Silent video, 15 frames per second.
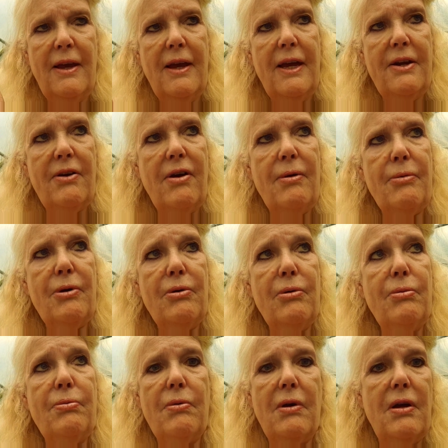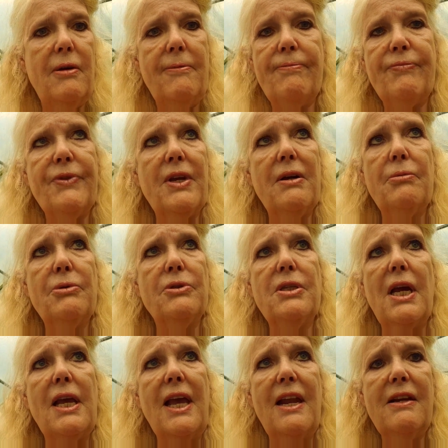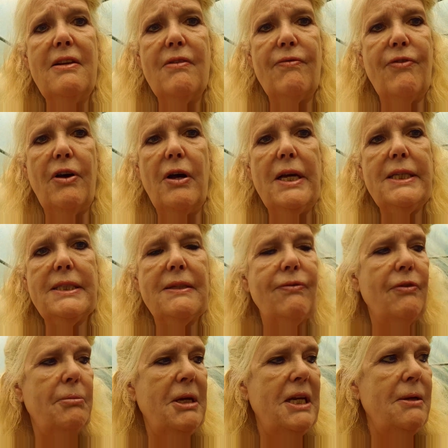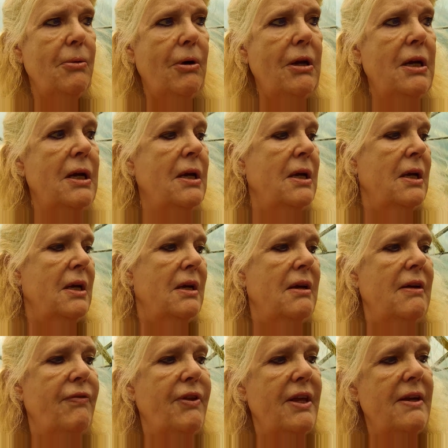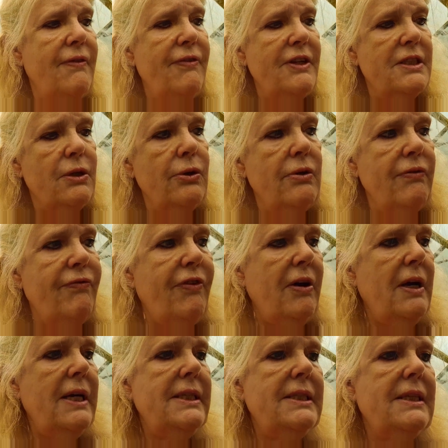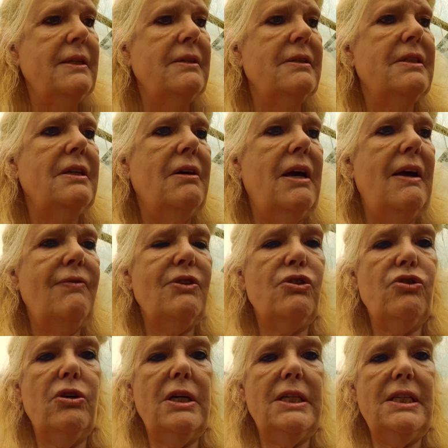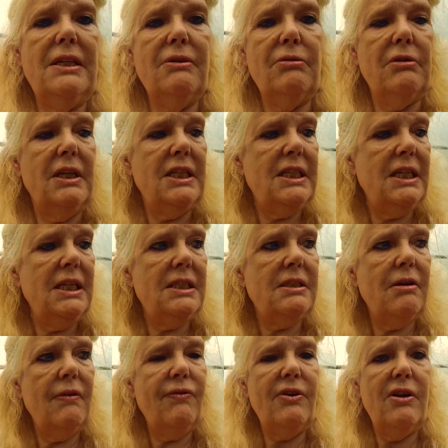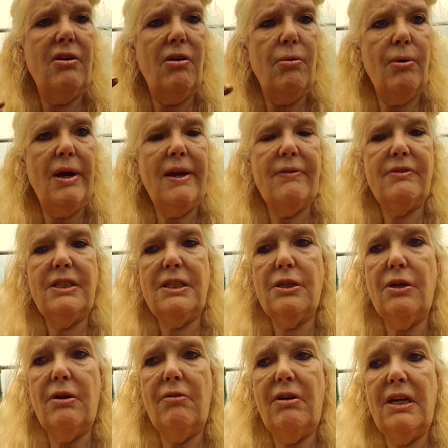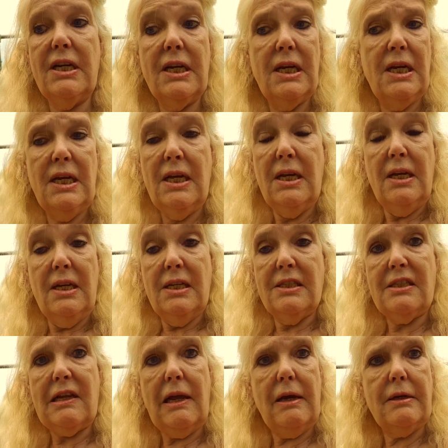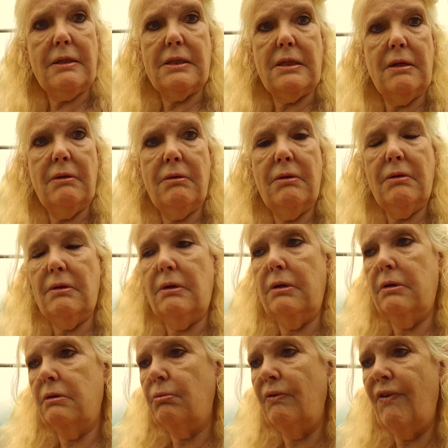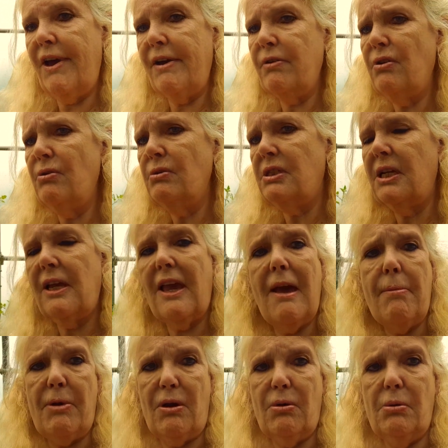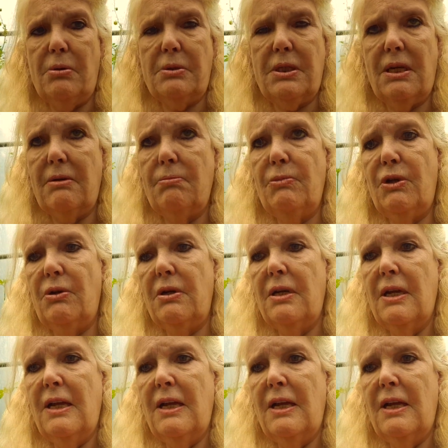and I will um, I will take any advice from anyone if, if it's good advice and I haven't tried it already. So if you know a way of deterring slugs oh, without using chemicals, I'm not